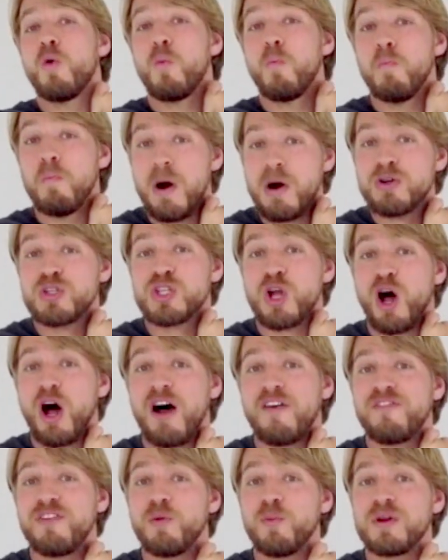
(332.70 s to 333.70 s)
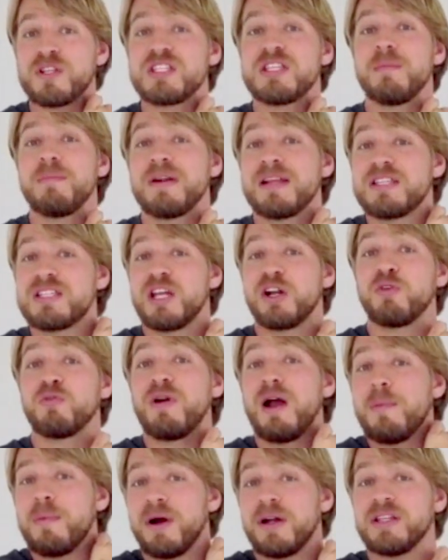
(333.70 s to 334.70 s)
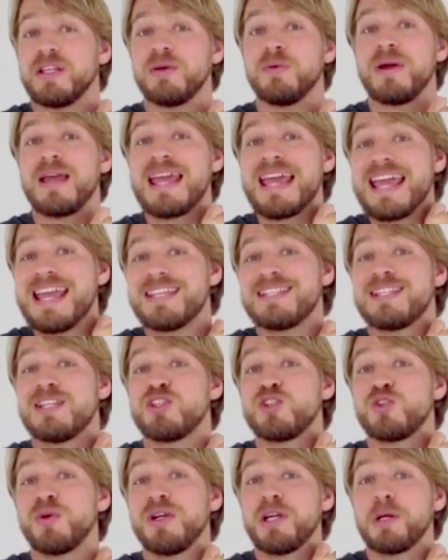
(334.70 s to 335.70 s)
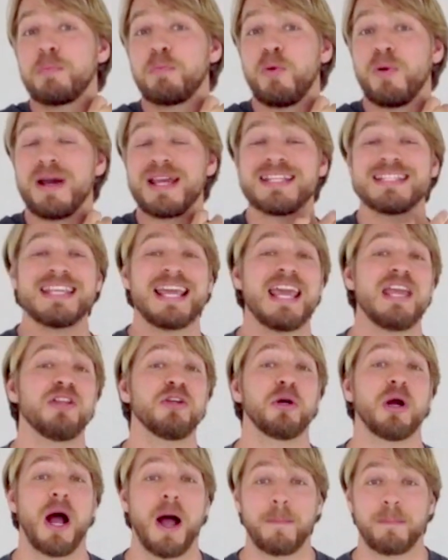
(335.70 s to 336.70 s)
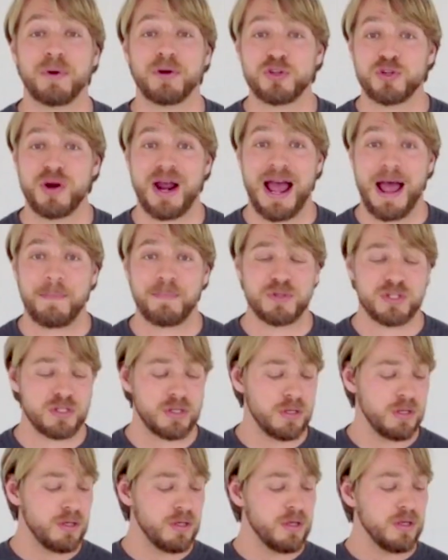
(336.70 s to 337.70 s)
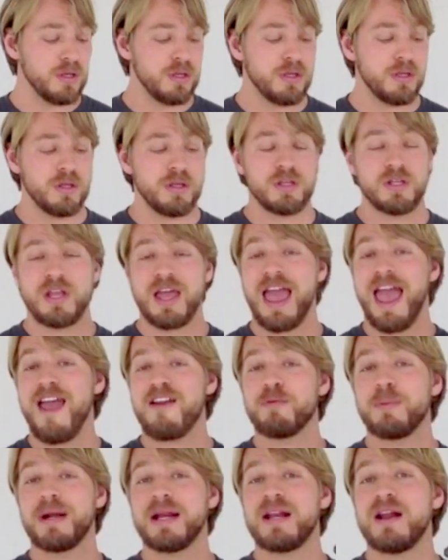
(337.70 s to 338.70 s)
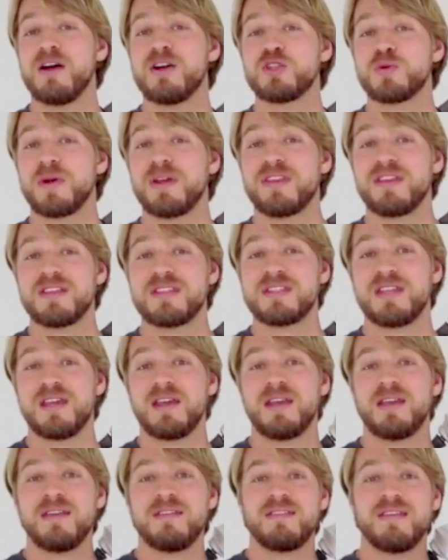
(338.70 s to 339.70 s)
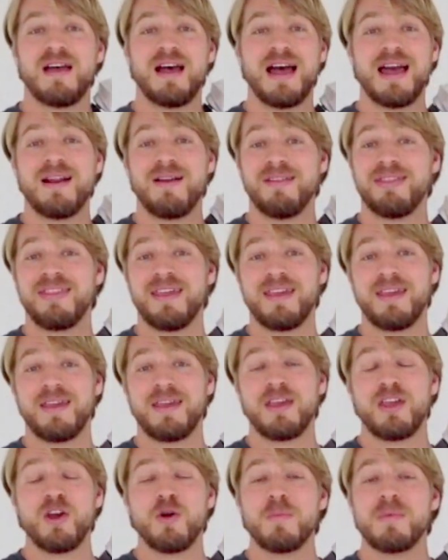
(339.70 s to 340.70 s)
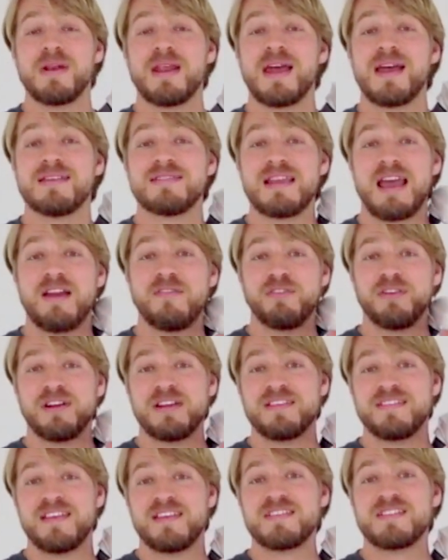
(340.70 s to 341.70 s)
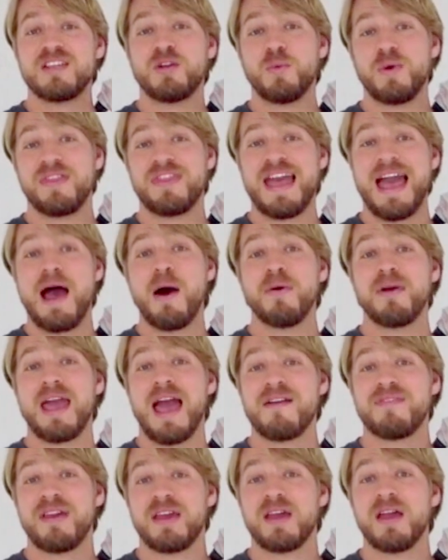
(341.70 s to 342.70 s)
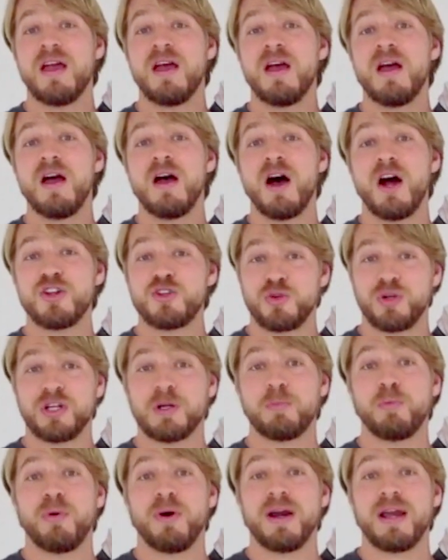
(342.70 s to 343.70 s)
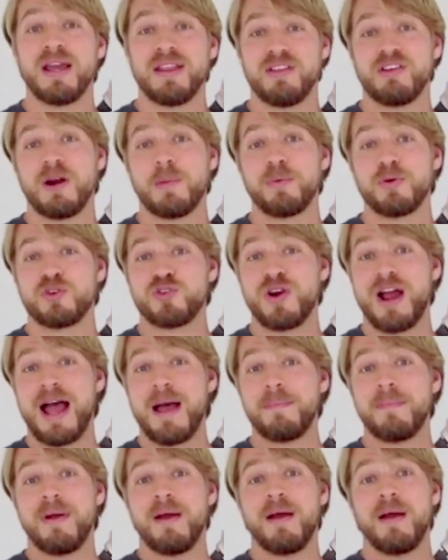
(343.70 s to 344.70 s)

most often what somebody's going to rub on you is the trigger points in your upper traps. Everybody knows where this is. I don't think a human has ever existed without having a trigger point in their upper trap.